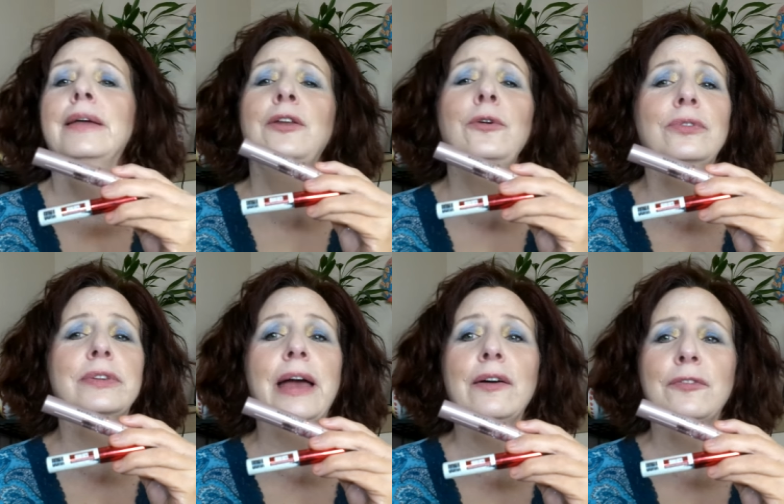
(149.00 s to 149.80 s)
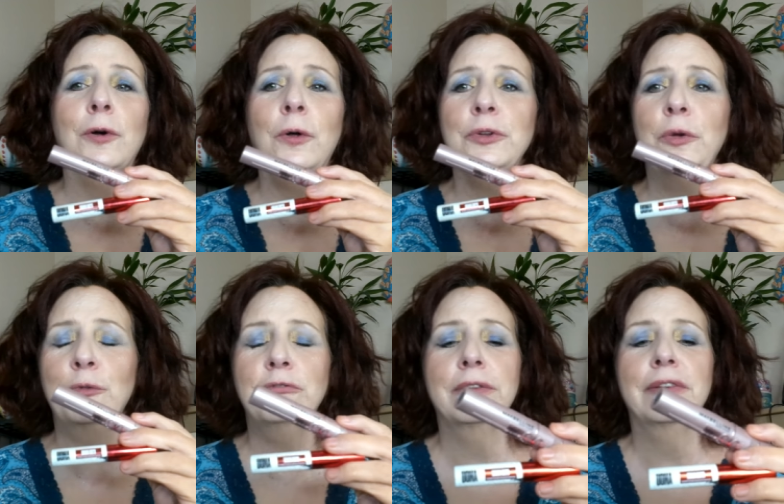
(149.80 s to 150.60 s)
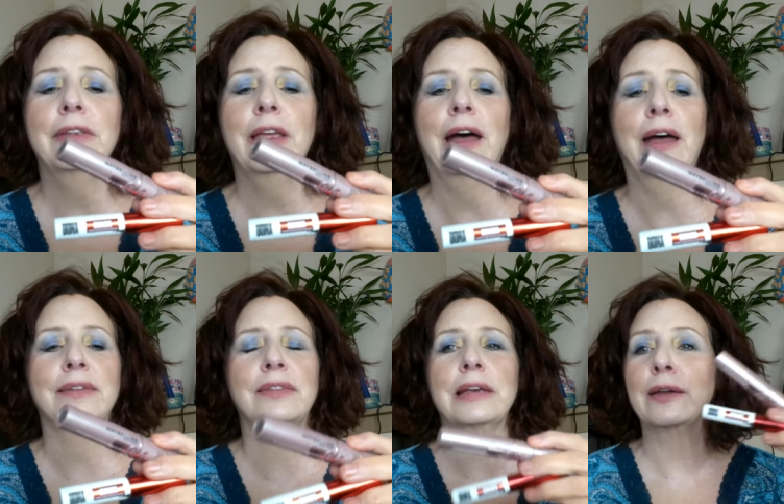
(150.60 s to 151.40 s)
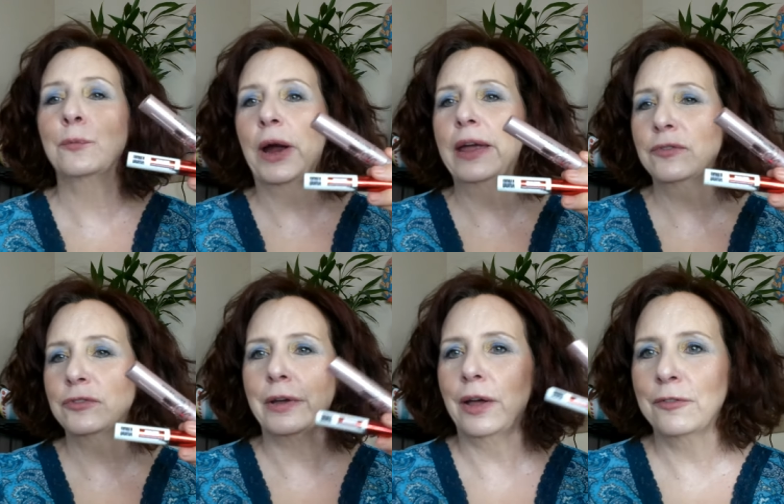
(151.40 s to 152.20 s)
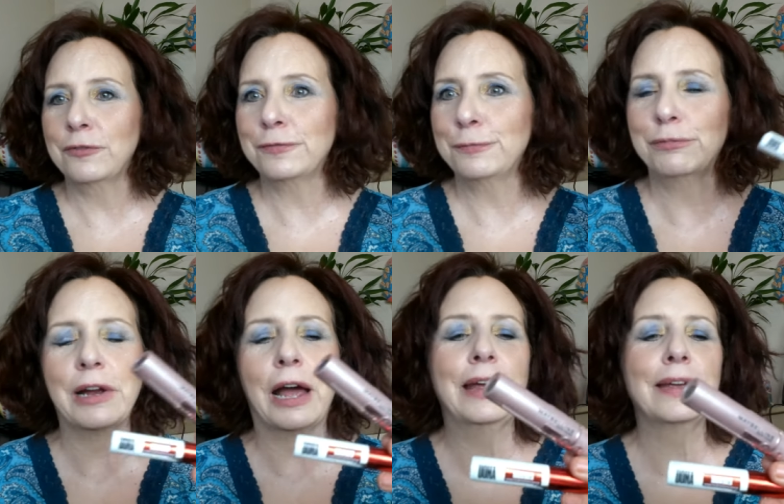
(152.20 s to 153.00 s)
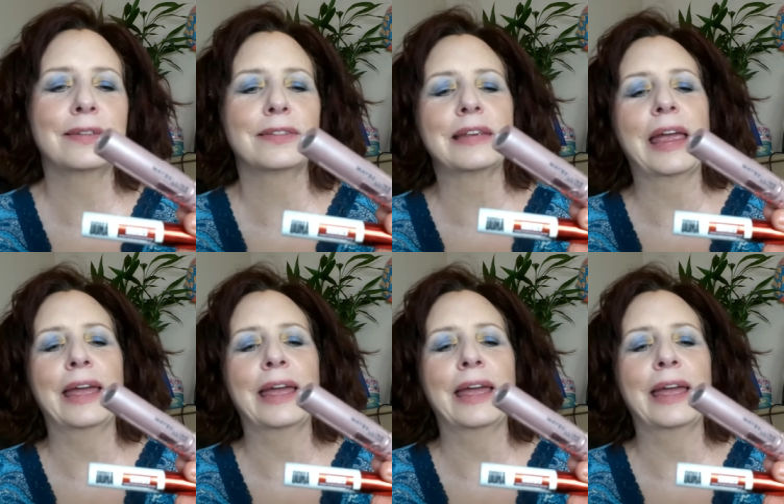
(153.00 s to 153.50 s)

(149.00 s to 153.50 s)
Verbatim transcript: new stuff, a whole new uh, second wave of products,